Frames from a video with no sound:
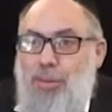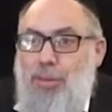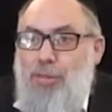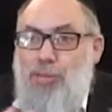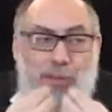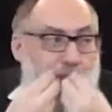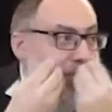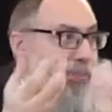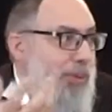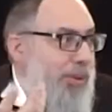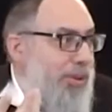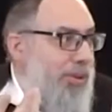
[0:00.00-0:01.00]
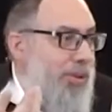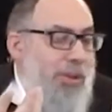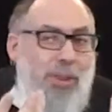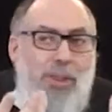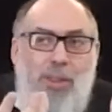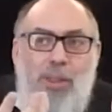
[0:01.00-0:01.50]
If it's just political.
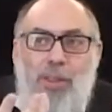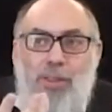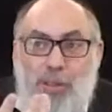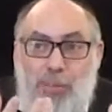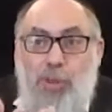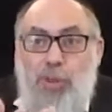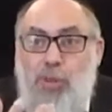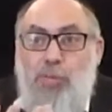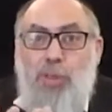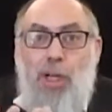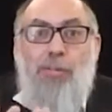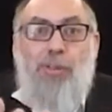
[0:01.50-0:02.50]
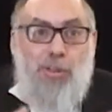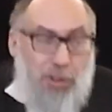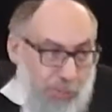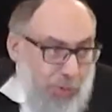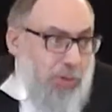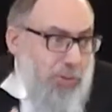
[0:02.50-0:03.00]
Somebody deserves kavod.
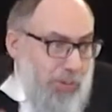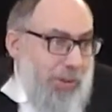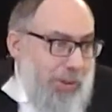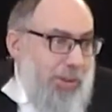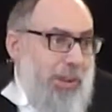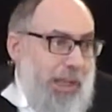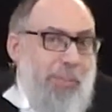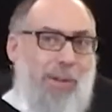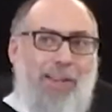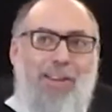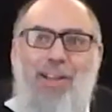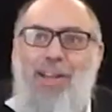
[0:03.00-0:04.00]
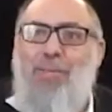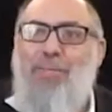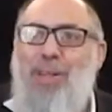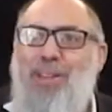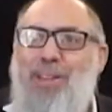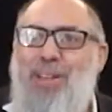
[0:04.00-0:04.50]
Somebody who's really echpat lahem
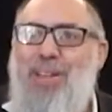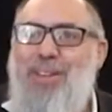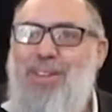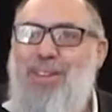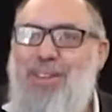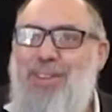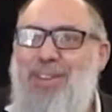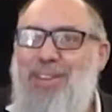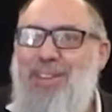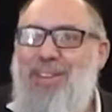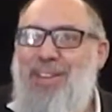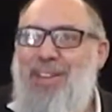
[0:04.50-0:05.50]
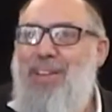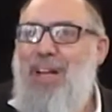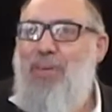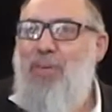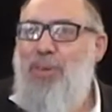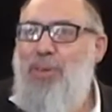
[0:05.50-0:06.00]
on
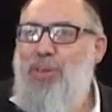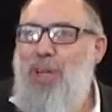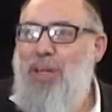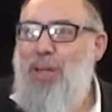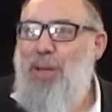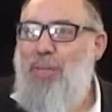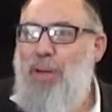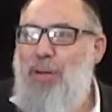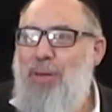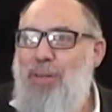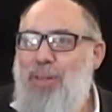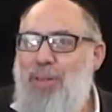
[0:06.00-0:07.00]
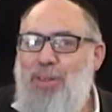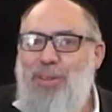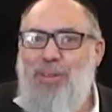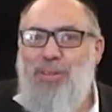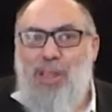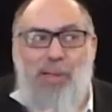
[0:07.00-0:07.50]
what they're talking about.
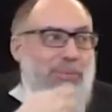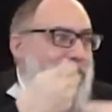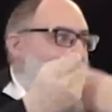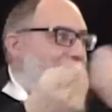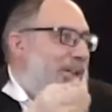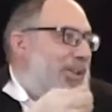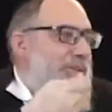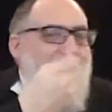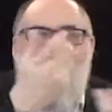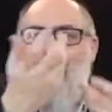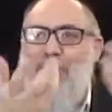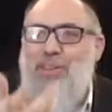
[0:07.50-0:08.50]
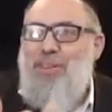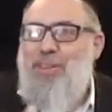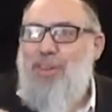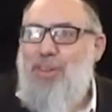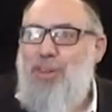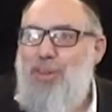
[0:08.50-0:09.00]
Stop to say all the right things.
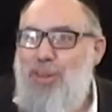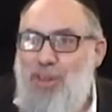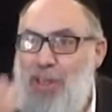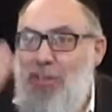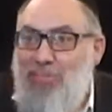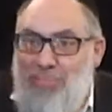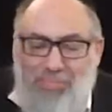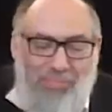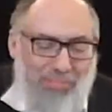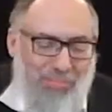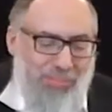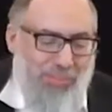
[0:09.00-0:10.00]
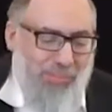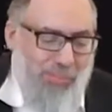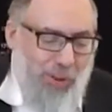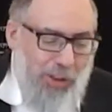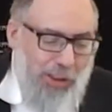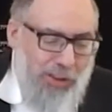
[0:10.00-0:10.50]
Okay,
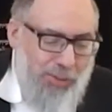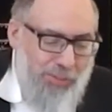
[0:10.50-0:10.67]
very nice.